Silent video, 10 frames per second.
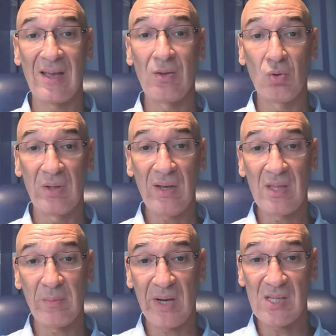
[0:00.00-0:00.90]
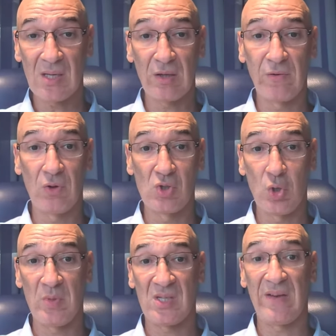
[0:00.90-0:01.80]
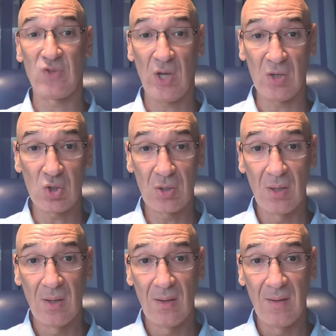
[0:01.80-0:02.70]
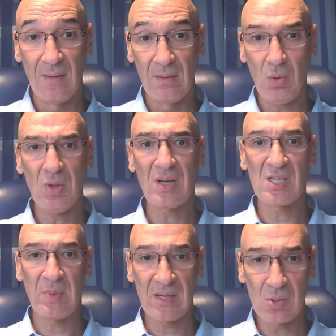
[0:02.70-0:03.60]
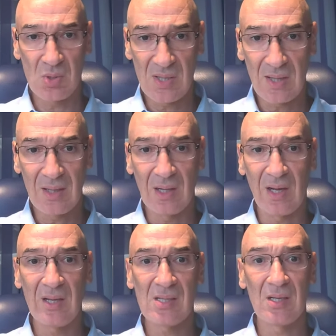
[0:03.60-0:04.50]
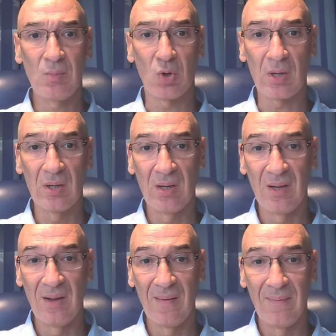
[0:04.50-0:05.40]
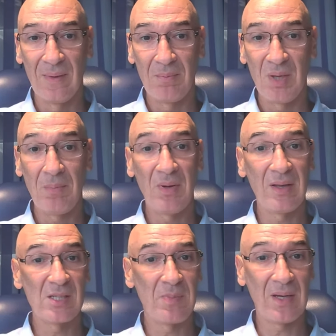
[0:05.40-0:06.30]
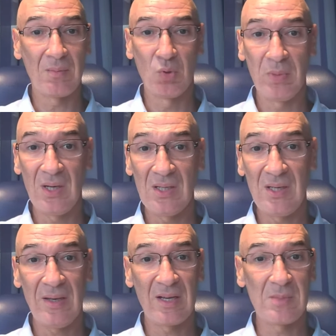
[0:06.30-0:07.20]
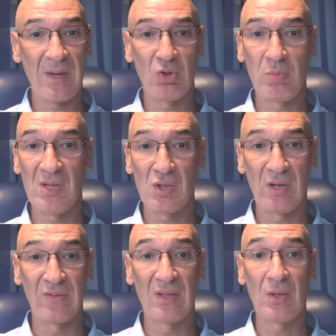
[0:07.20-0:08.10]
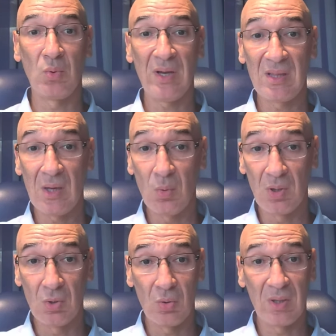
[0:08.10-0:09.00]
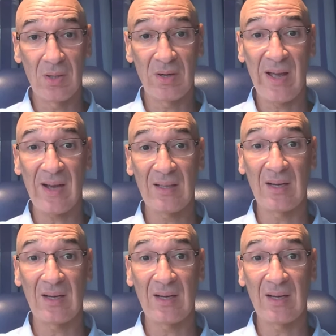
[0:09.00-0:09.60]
And today, the mindset of consumers have changed. No one expects to stand in lines anymore. People expect mobility, expect to be served in the way they want to interact.